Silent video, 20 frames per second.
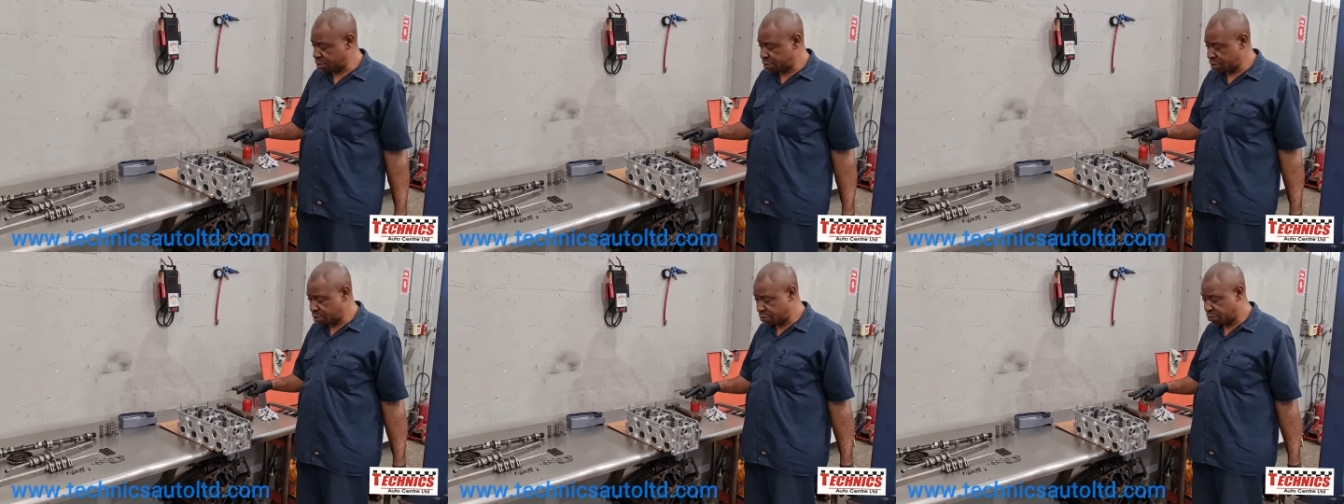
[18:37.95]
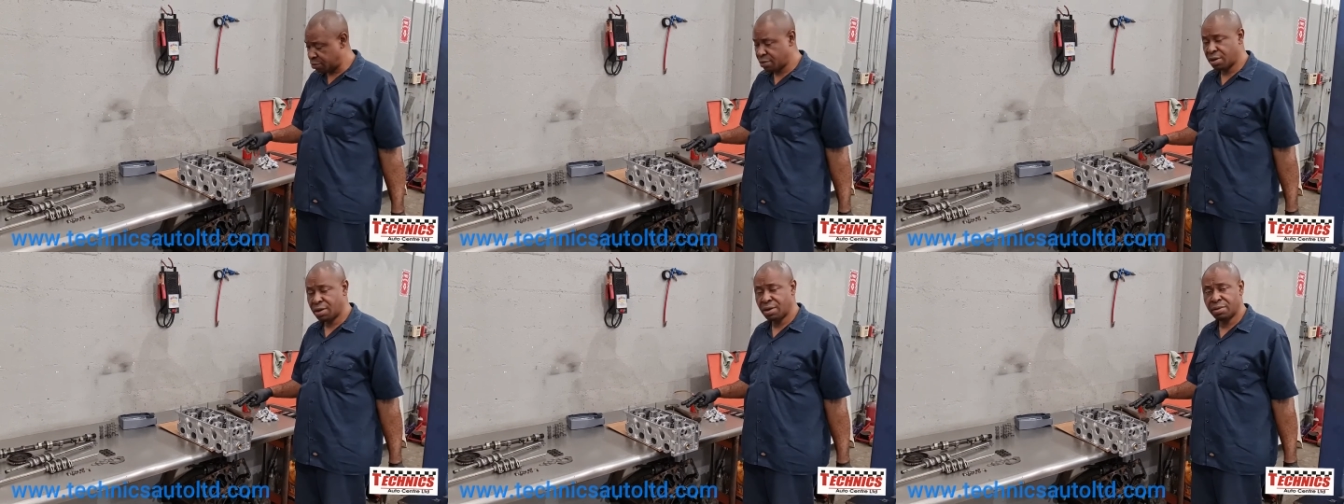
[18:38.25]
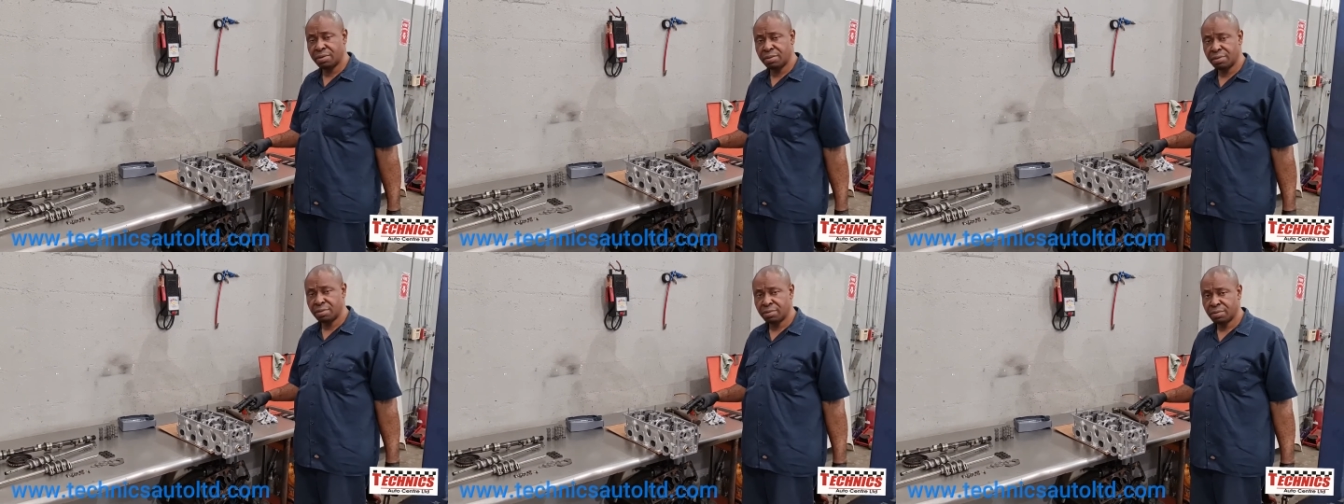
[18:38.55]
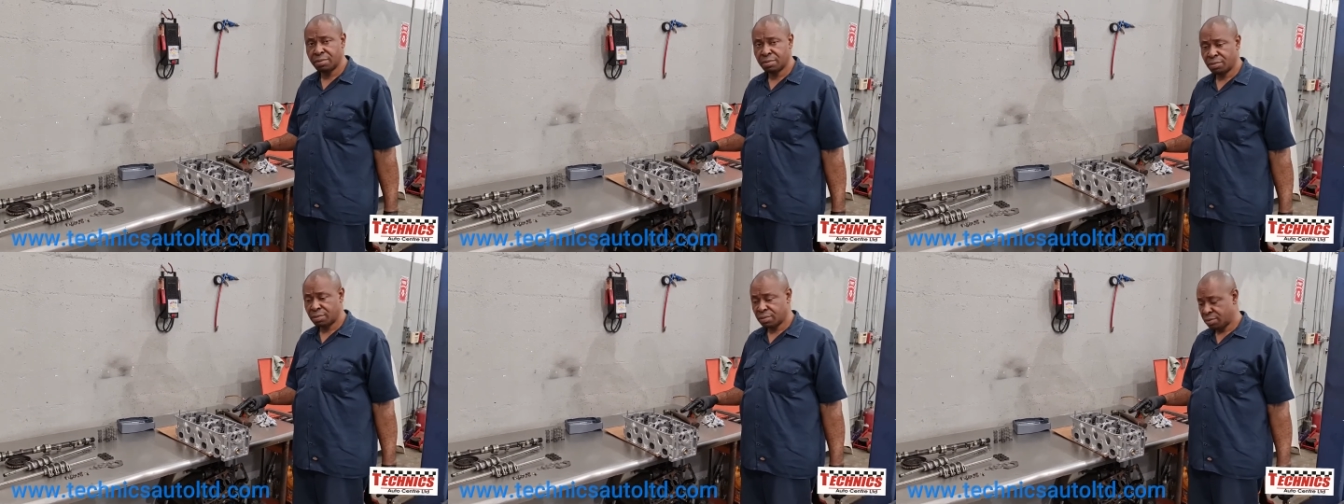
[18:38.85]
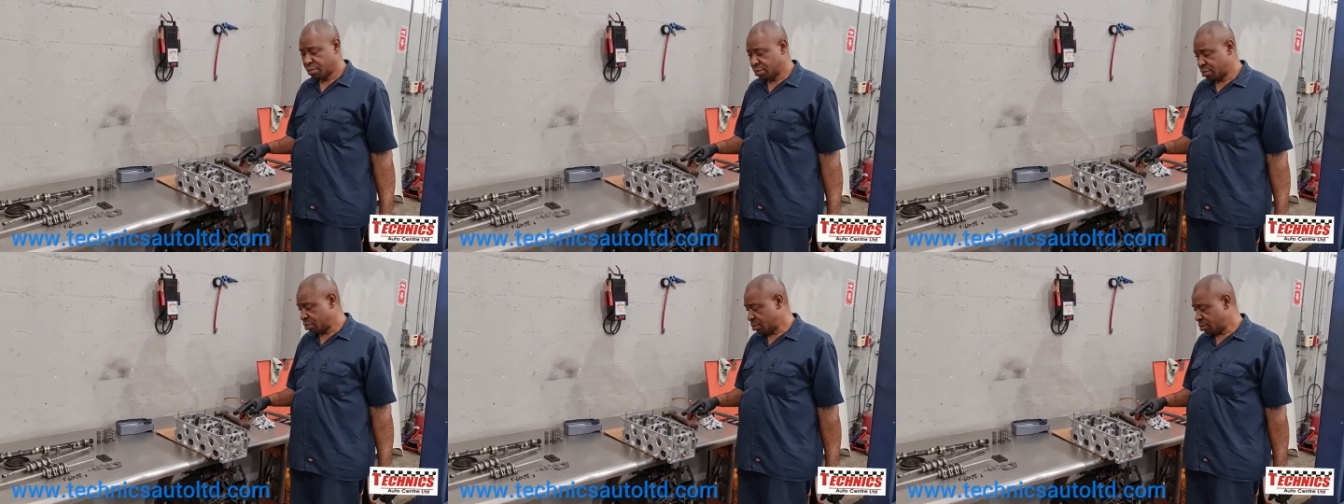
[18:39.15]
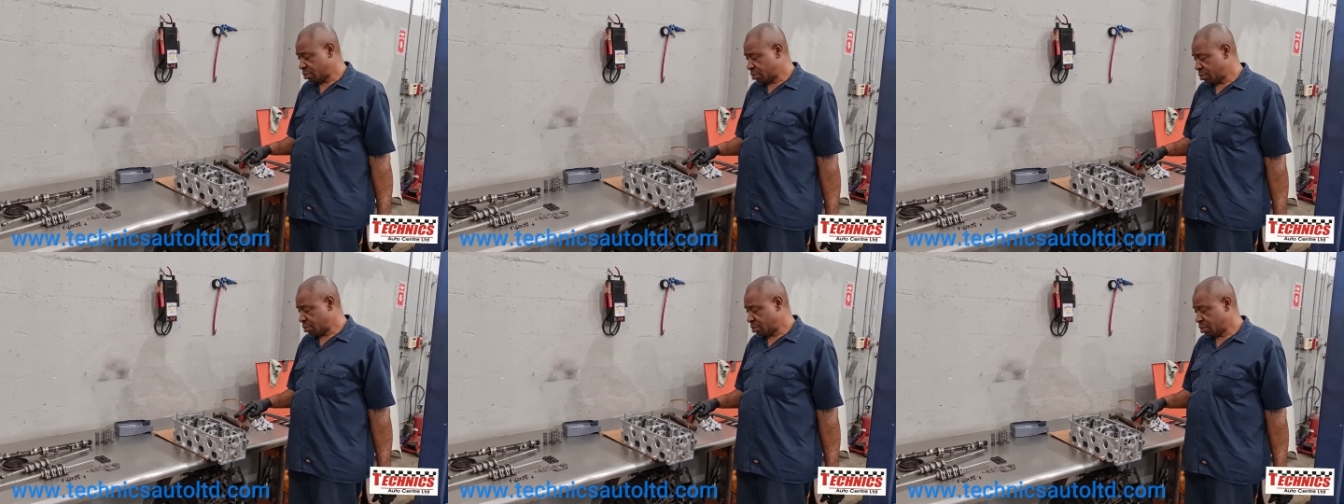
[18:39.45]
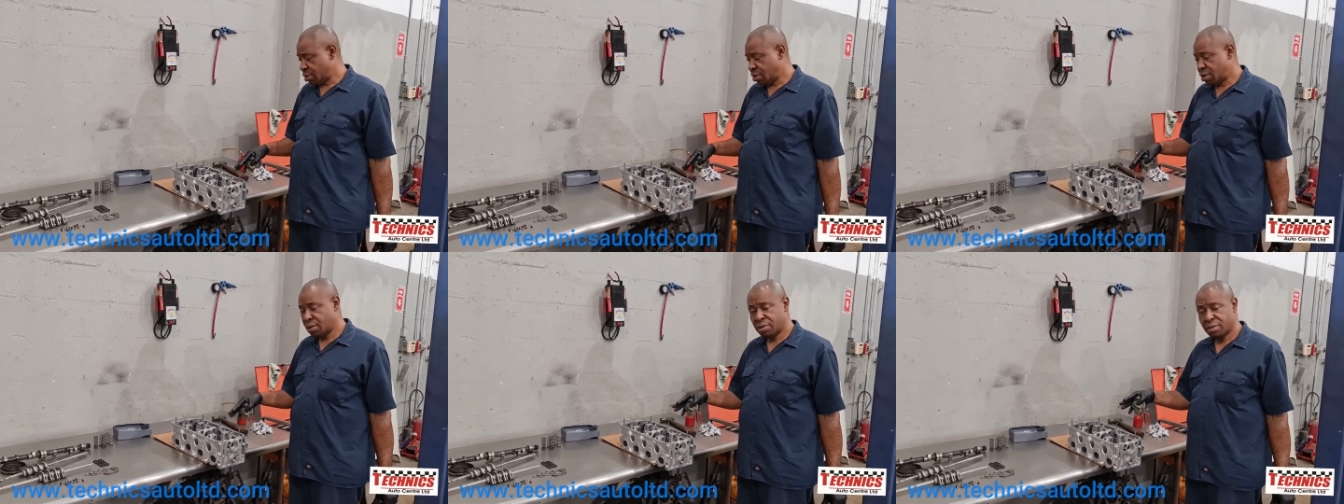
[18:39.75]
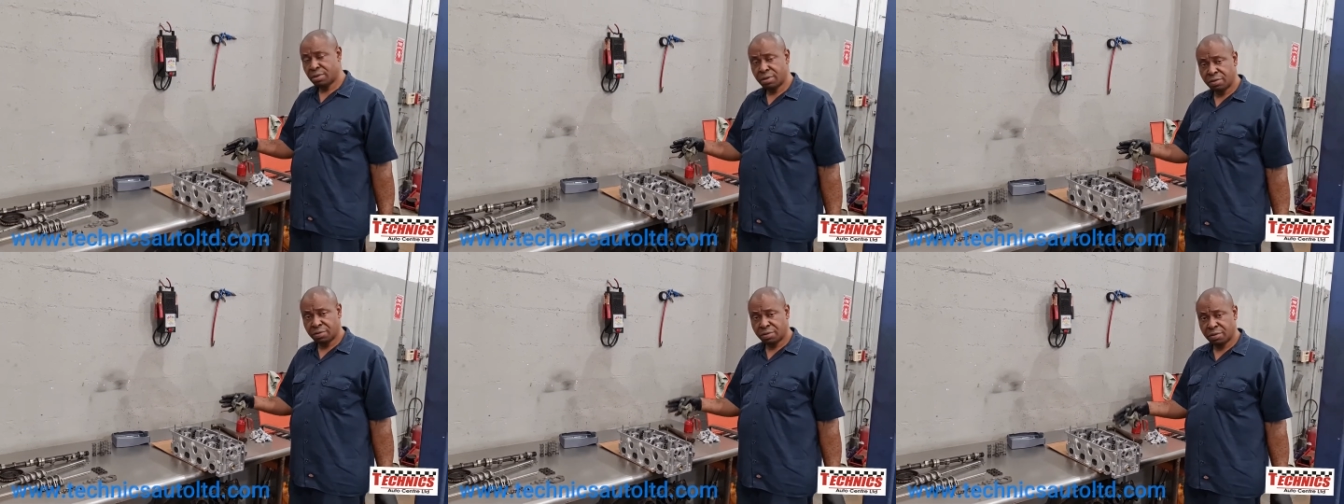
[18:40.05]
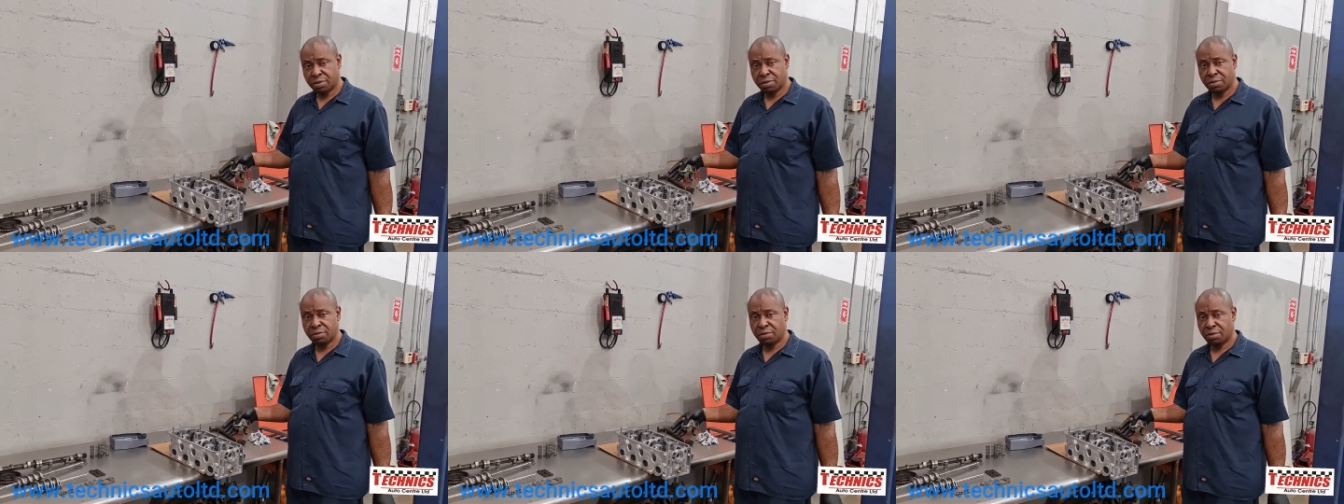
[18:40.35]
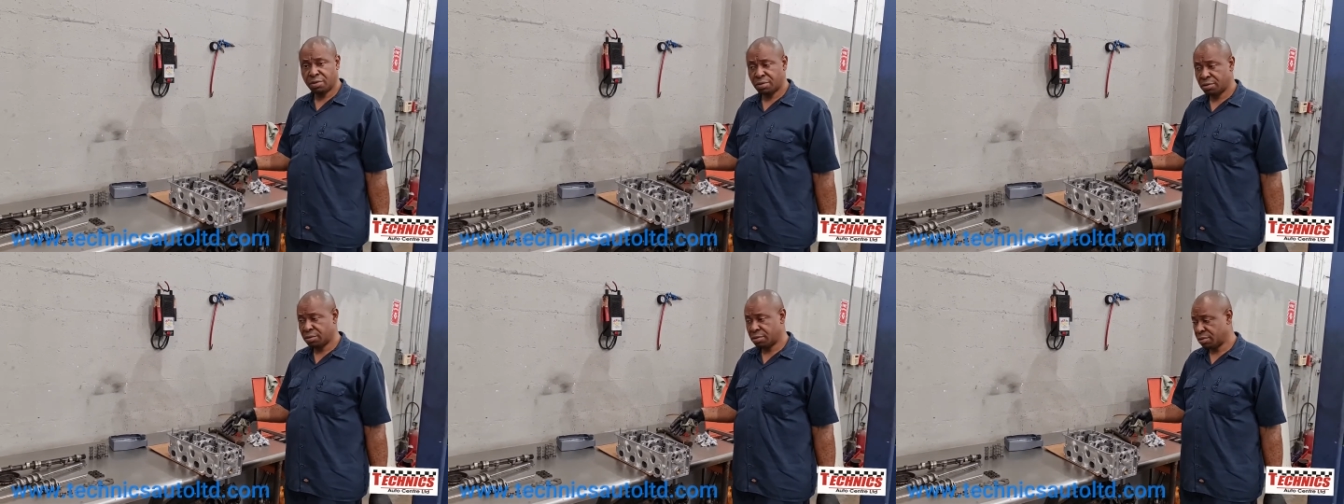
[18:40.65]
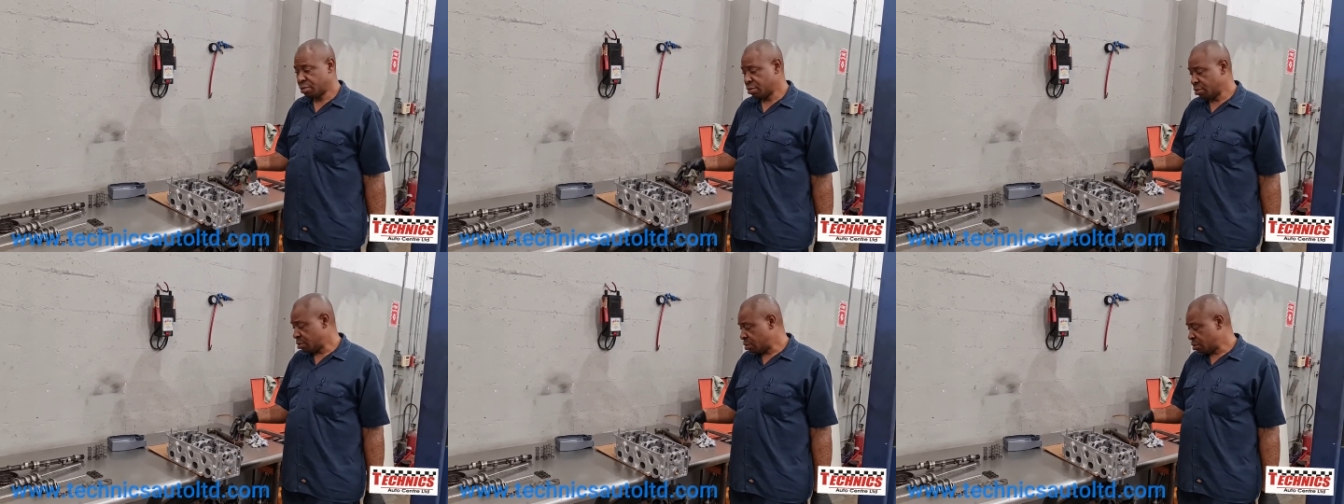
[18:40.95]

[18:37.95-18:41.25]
this head or this engine.